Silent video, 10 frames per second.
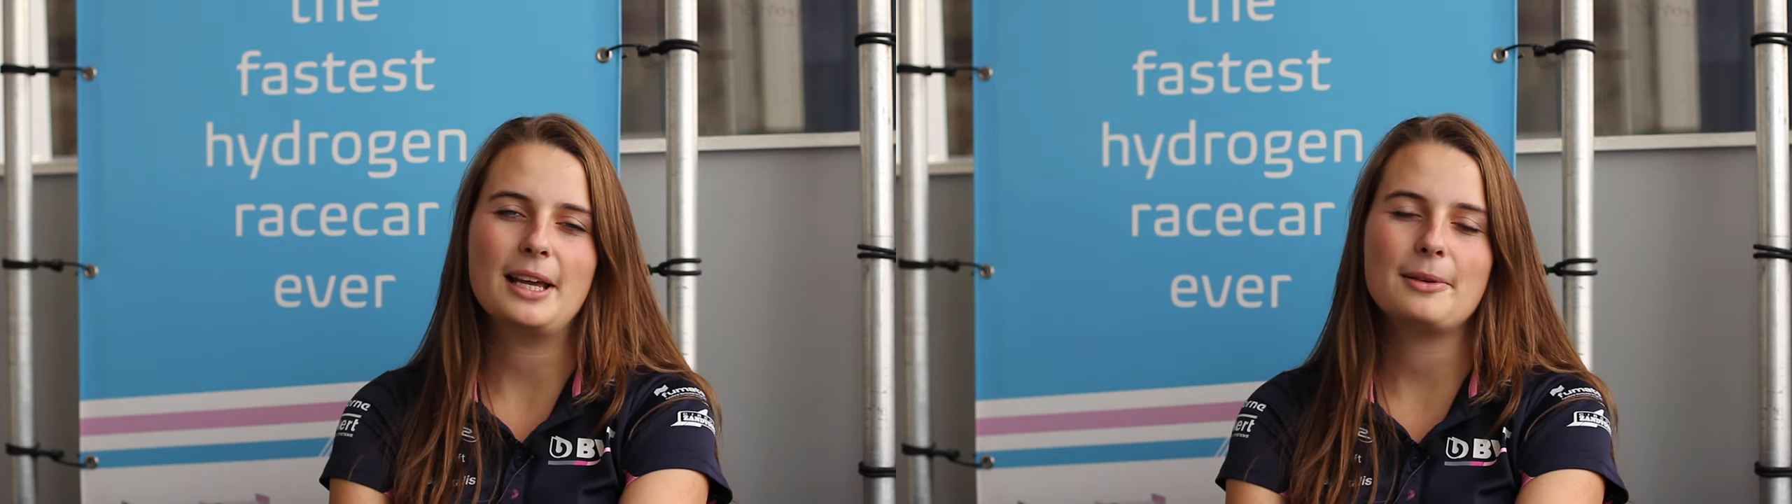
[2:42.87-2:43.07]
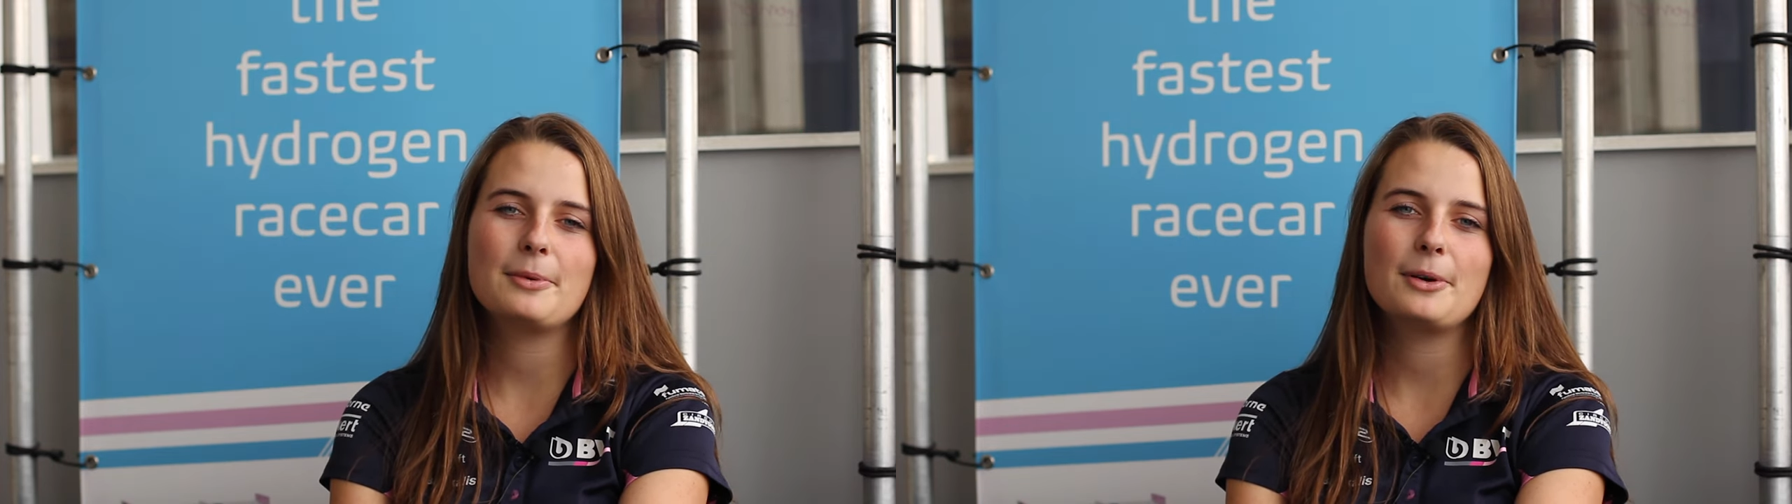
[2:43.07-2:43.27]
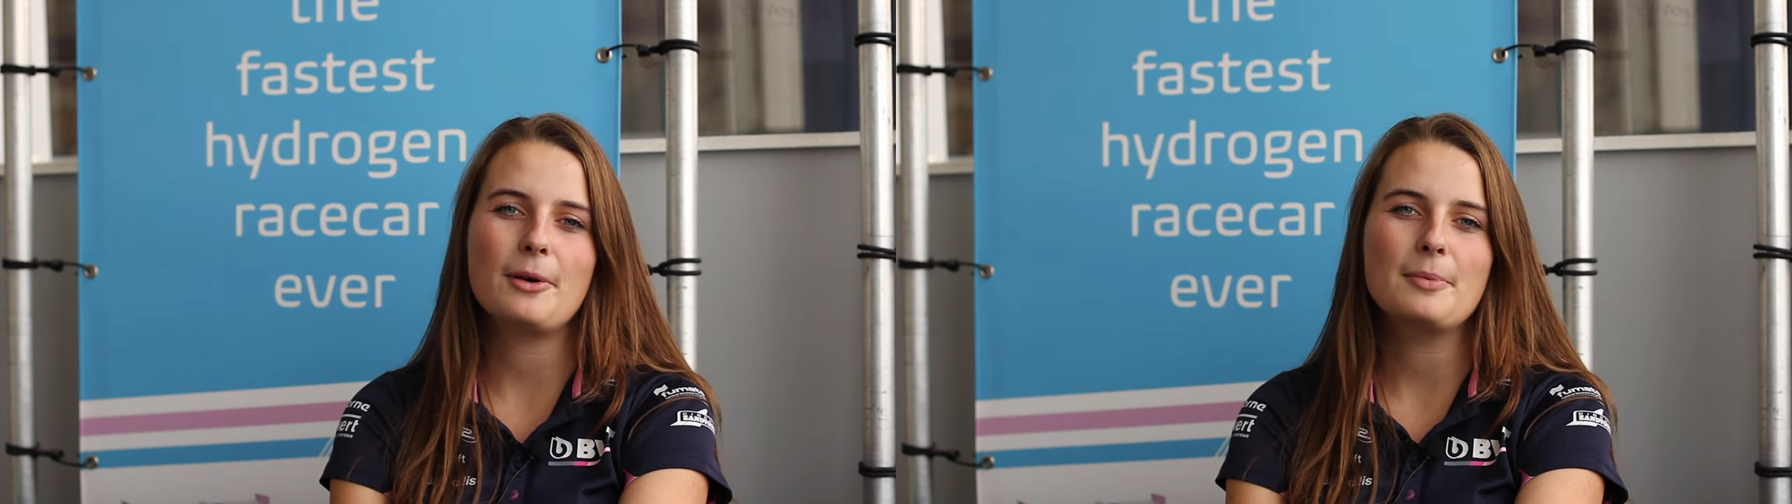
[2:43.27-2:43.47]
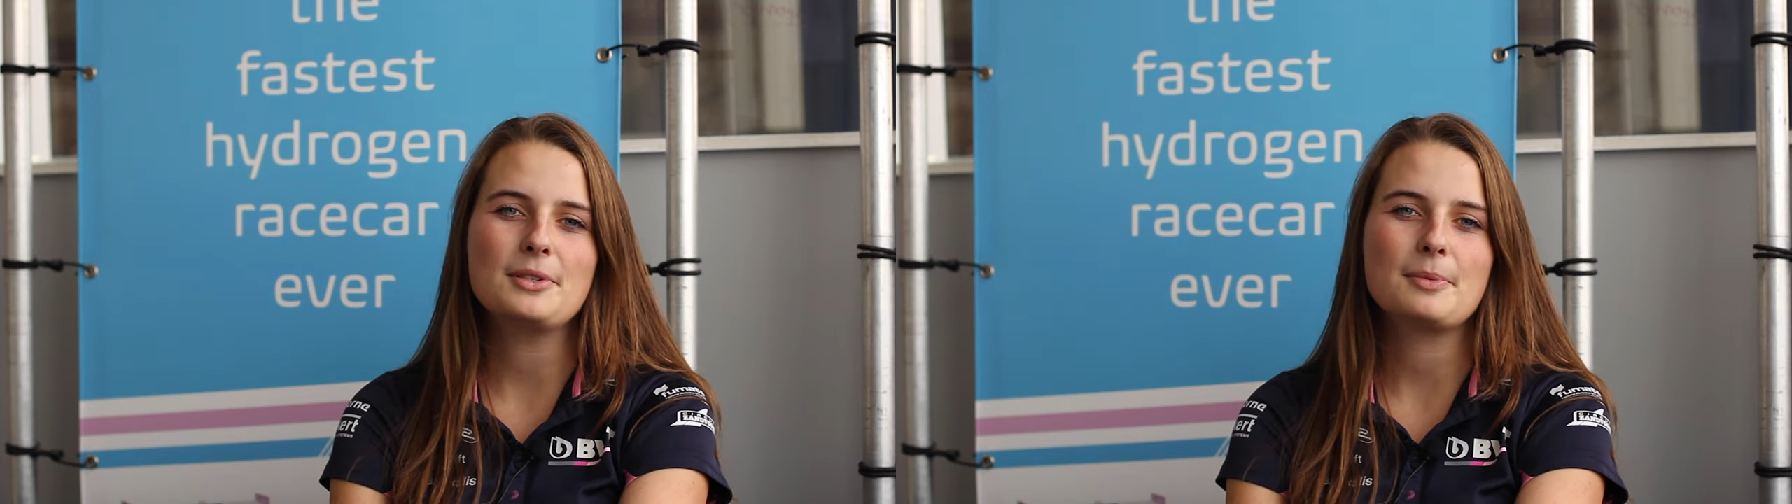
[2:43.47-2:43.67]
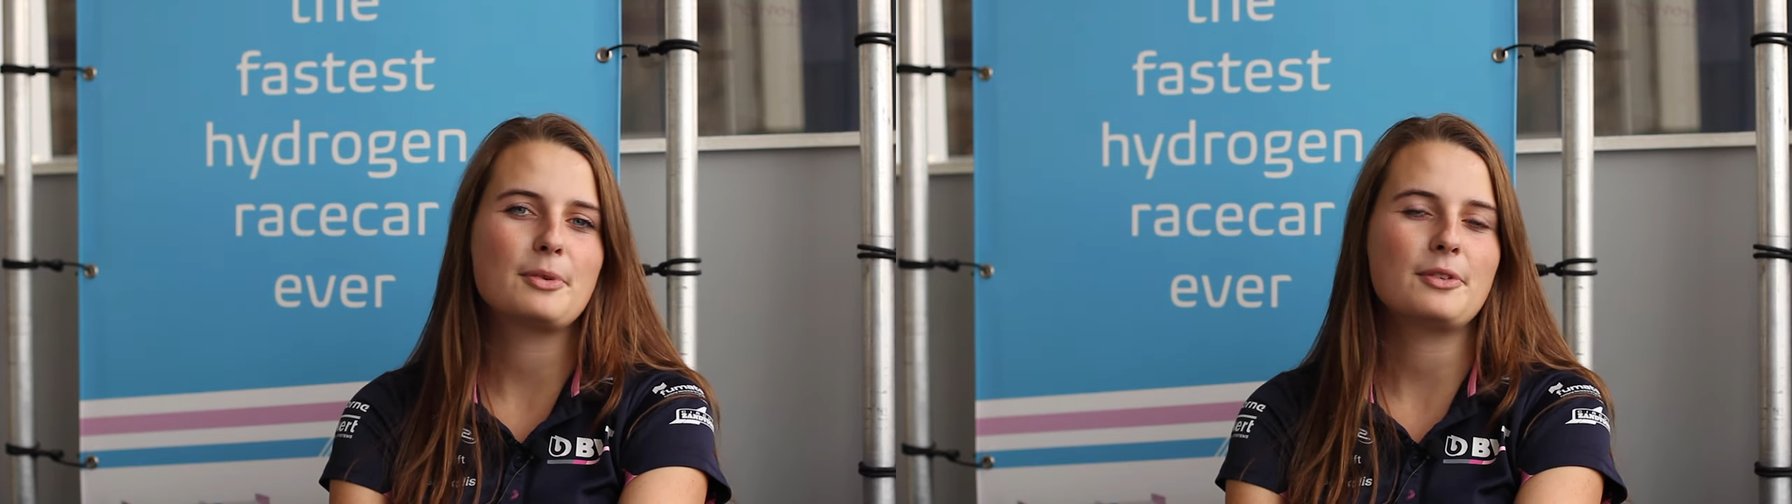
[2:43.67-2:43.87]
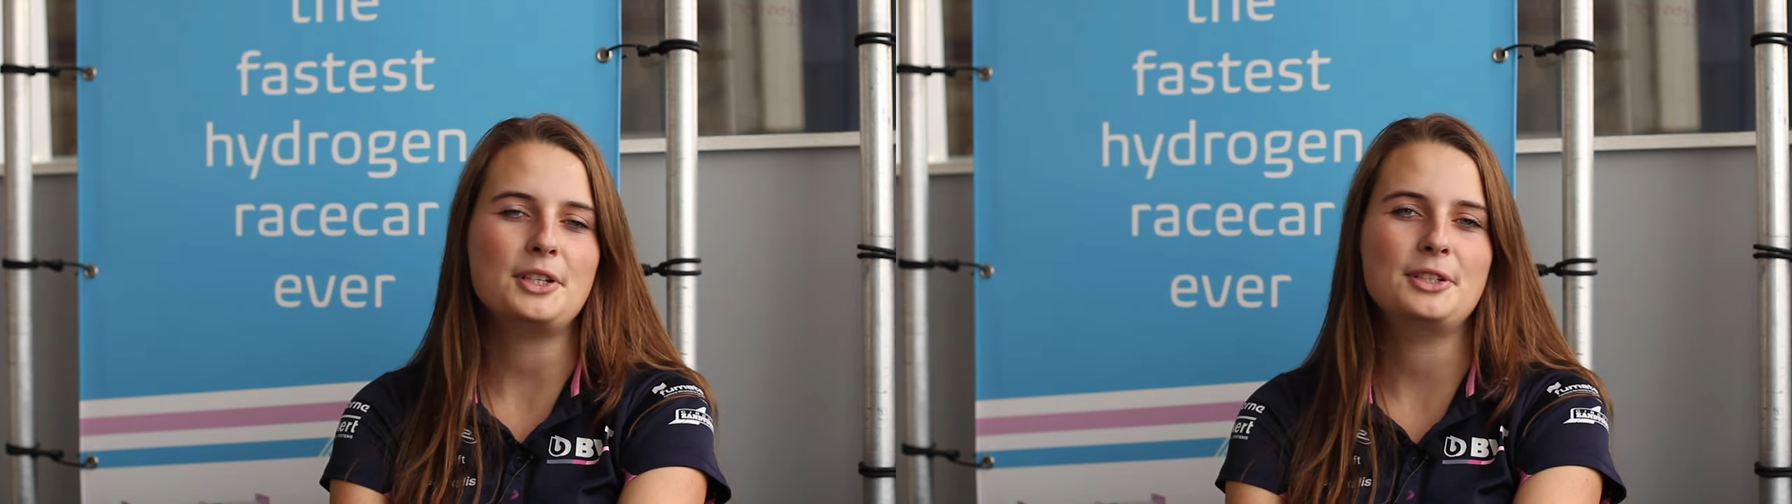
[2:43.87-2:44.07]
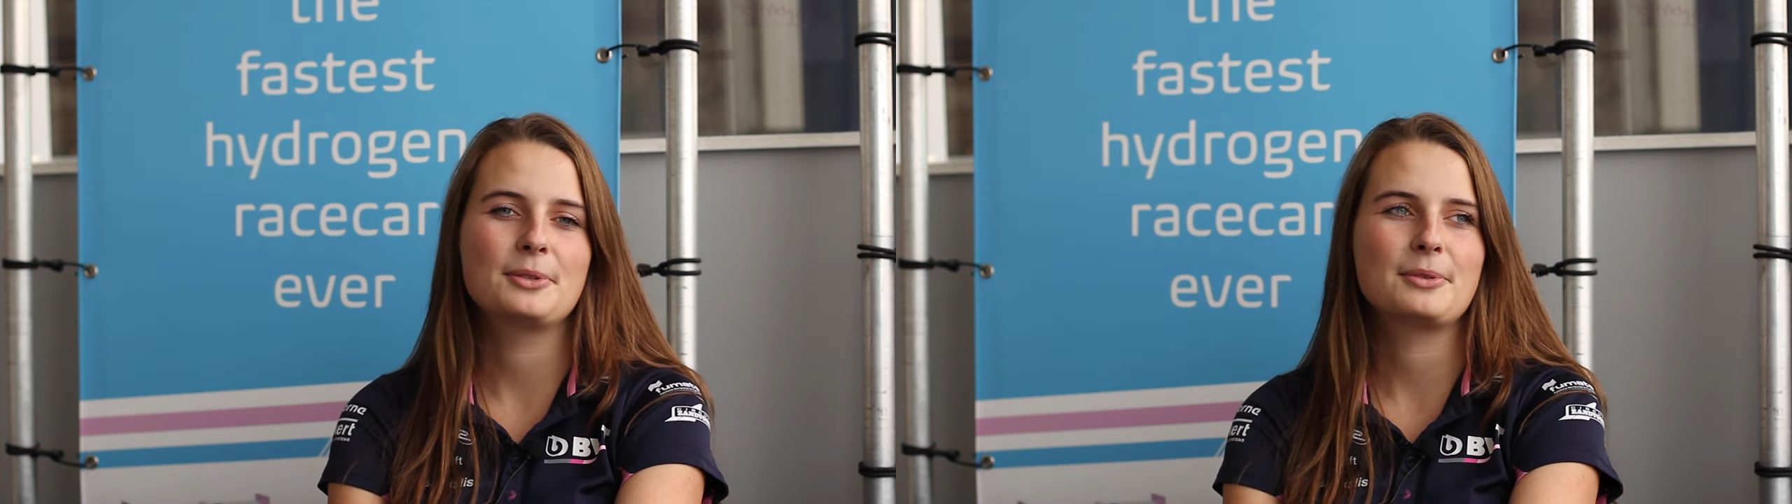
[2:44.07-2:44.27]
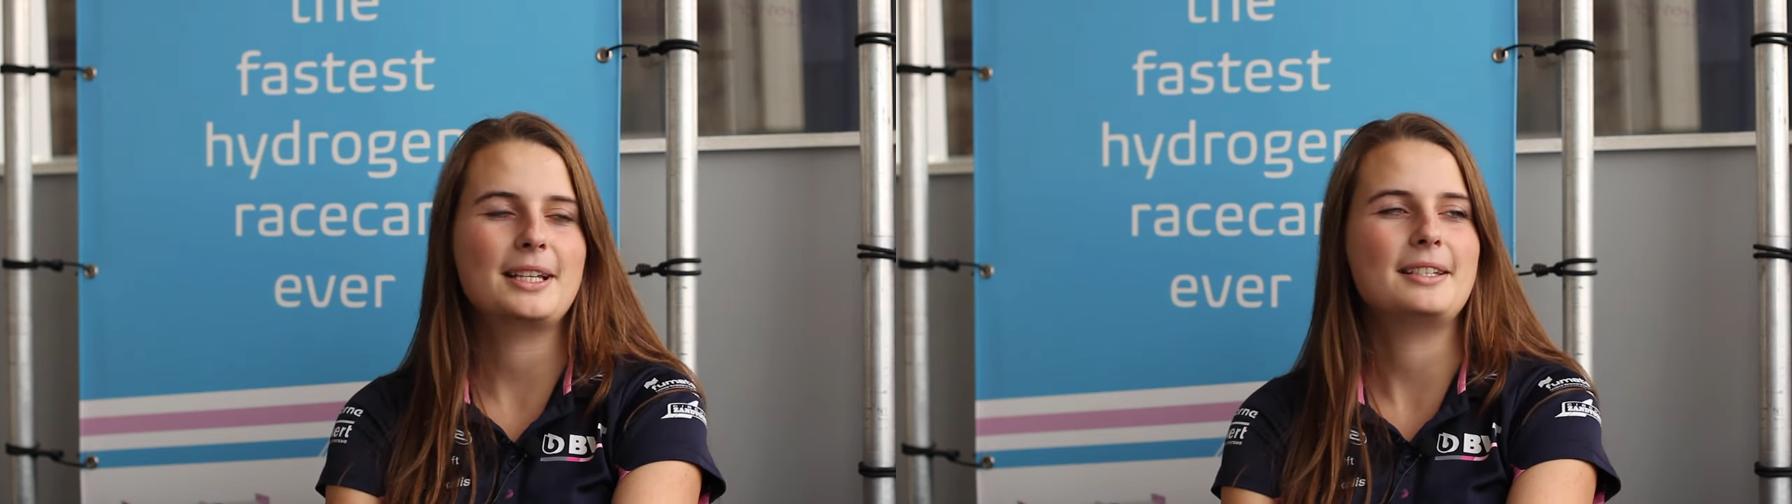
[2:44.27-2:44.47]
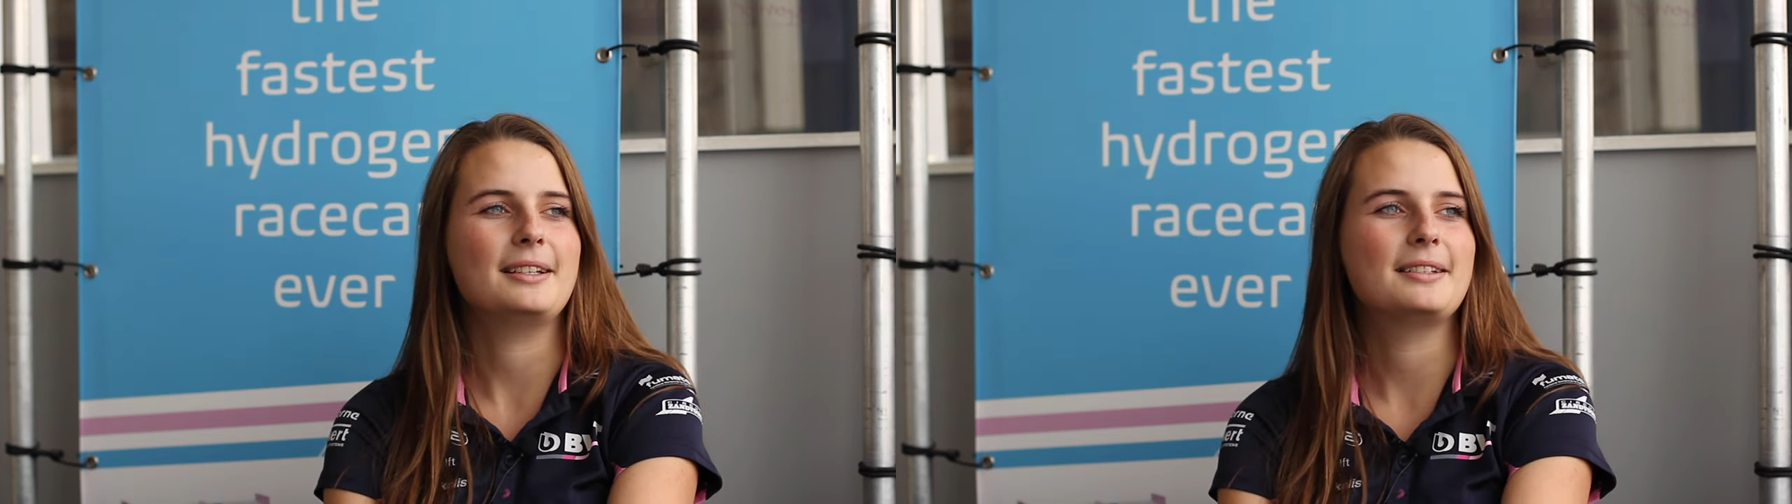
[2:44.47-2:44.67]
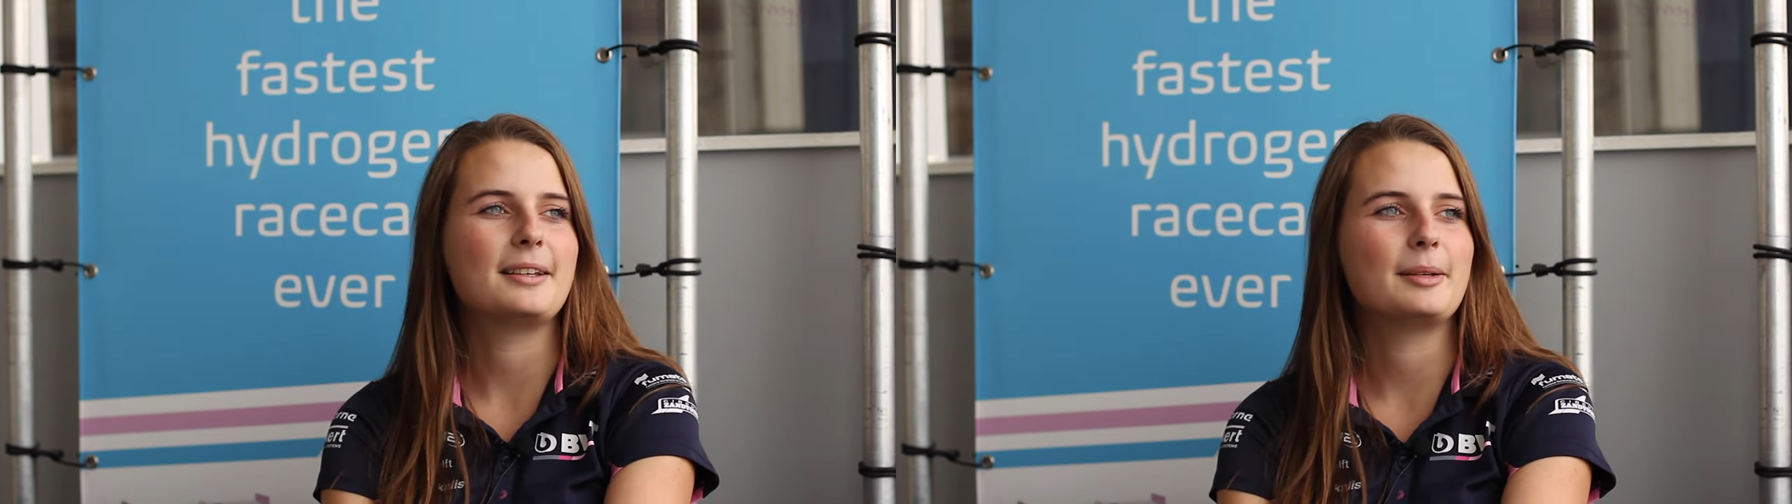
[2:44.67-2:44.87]
like we're almost a professional
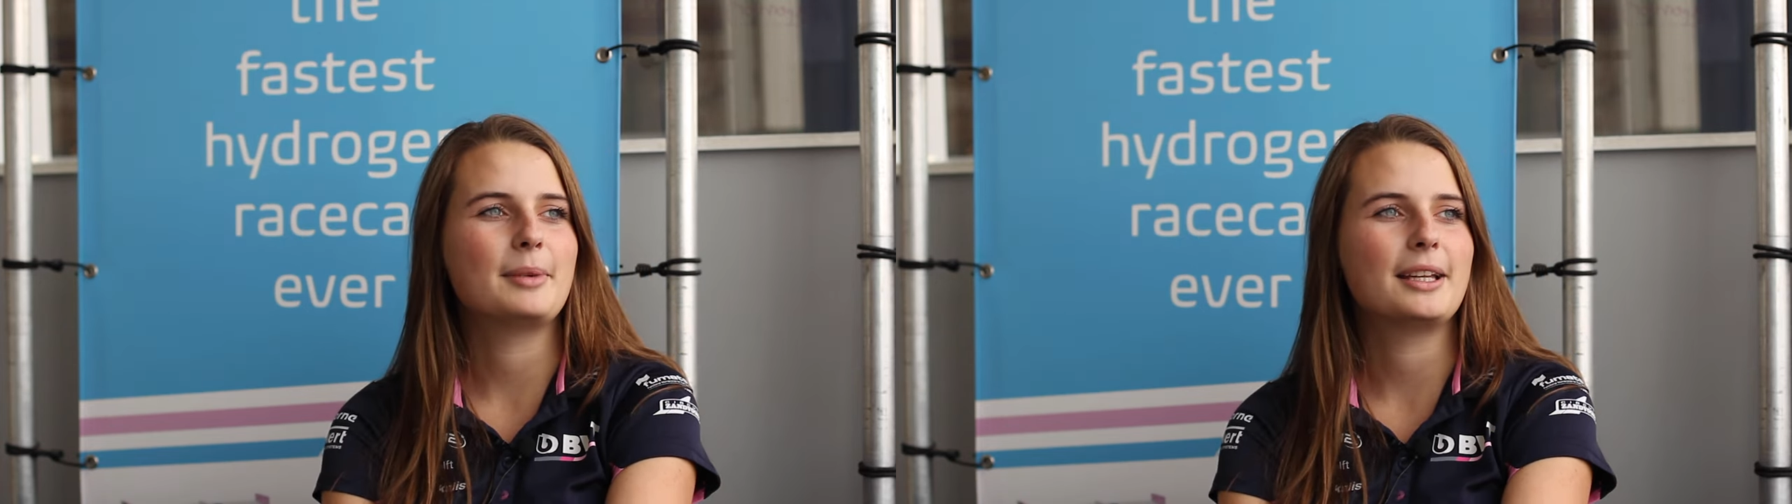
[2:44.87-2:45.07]
racing team.